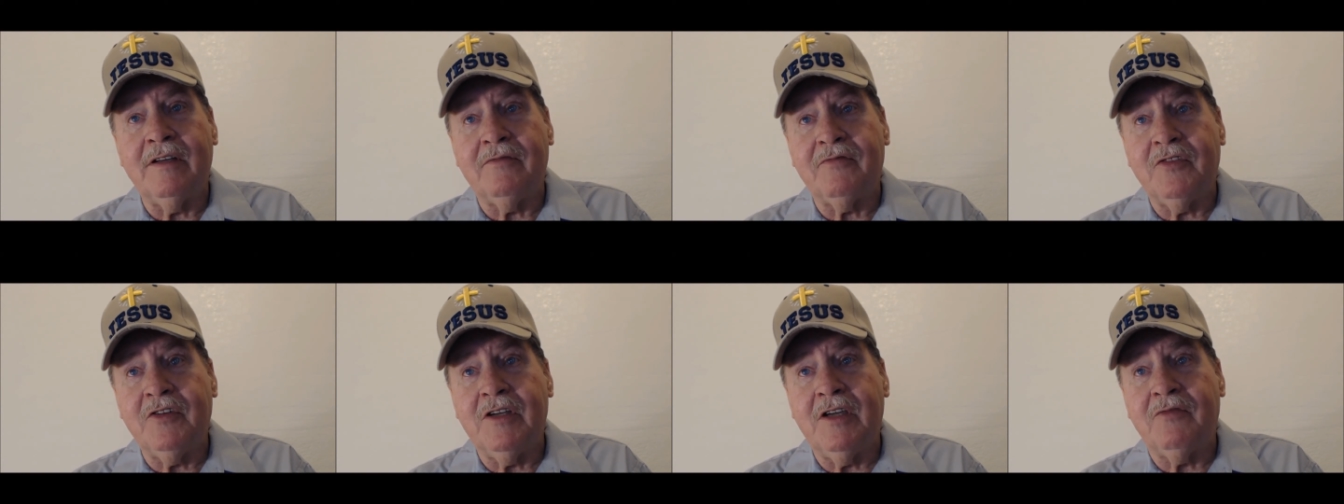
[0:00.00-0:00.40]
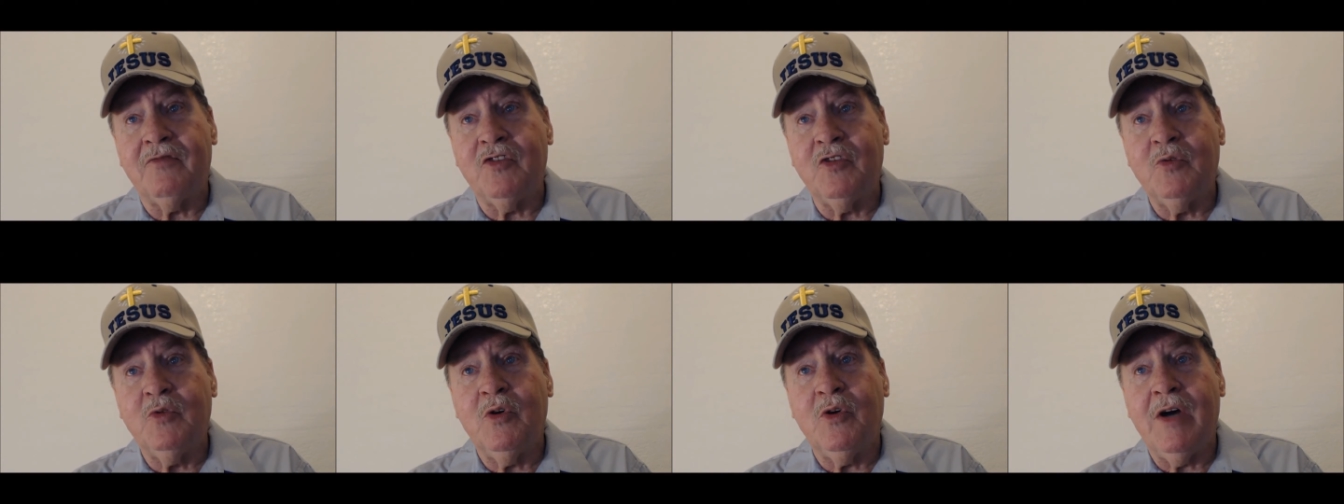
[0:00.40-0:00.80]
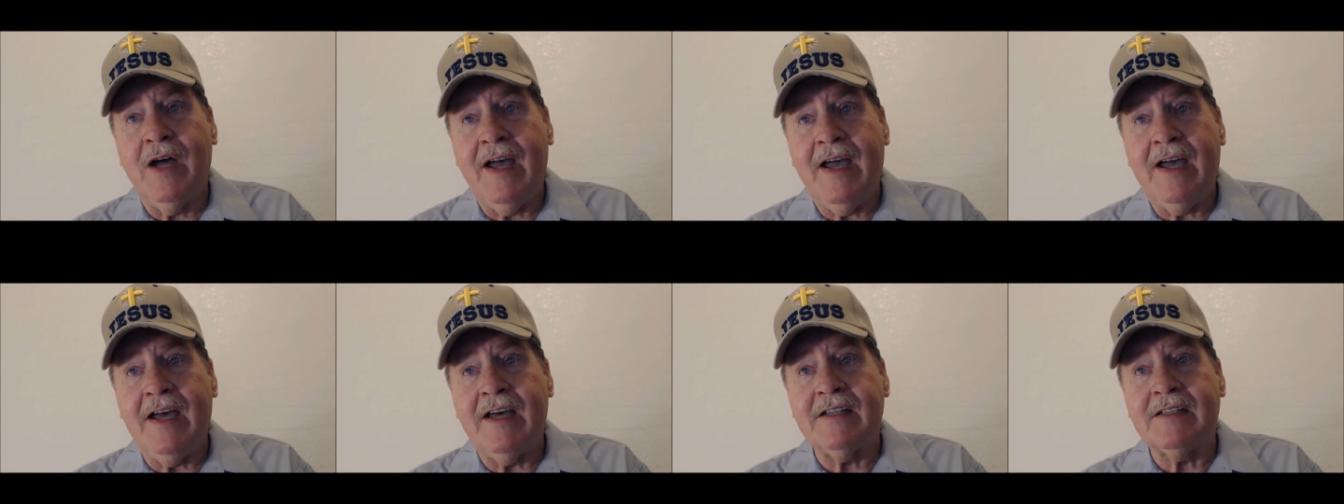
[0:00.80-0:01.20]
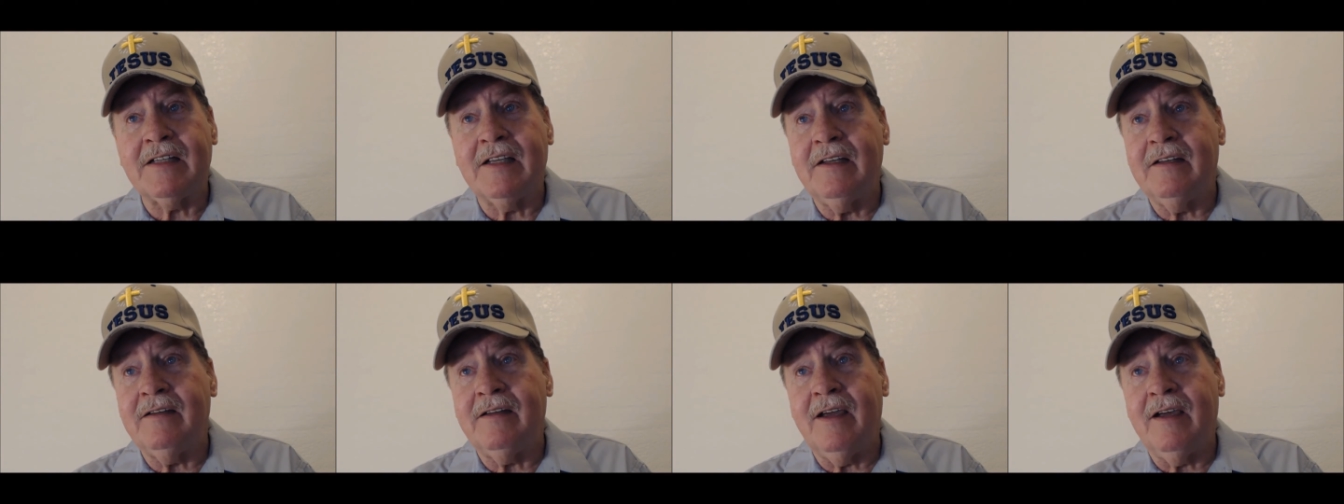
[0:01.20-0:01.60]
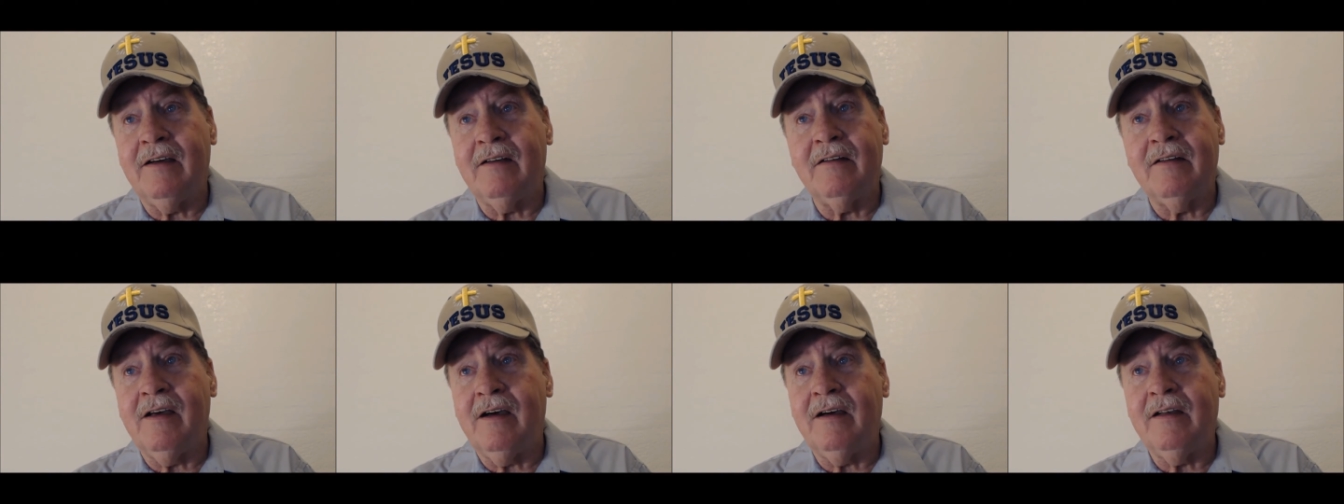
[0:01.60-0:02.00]
If if you will ask and
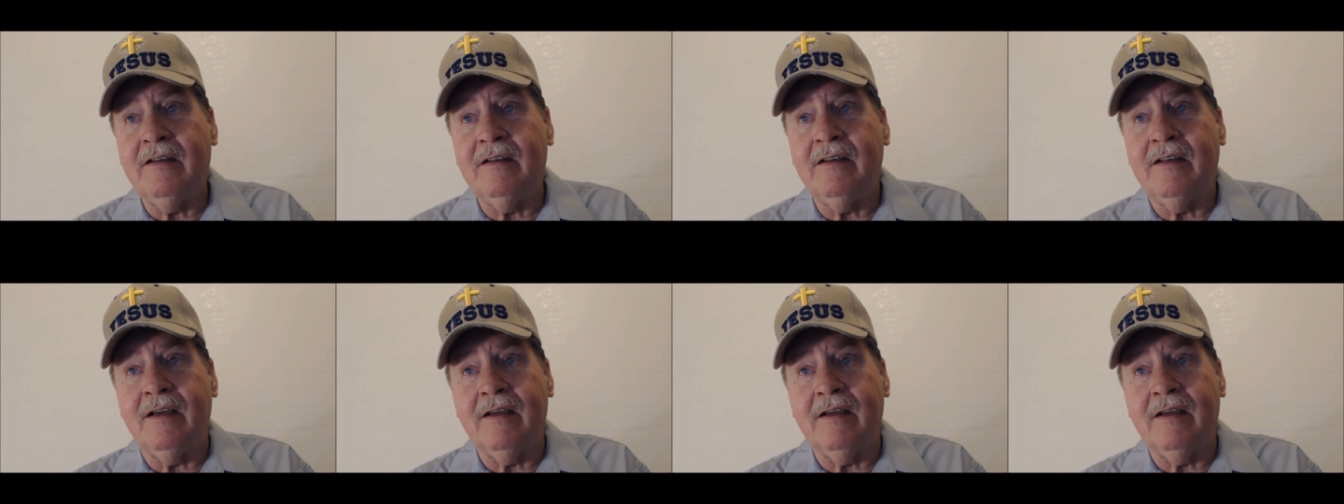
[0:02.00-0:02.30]
doubt not,